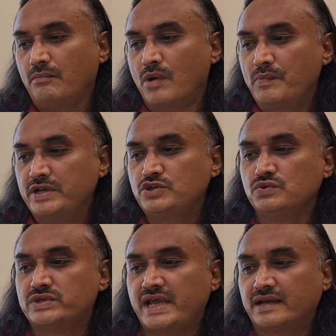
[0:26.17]
moment
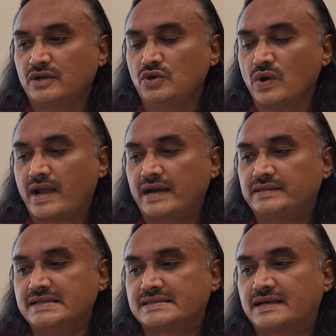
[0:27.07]
you take a look
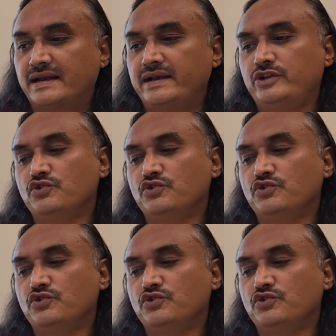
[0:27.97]
at this grid,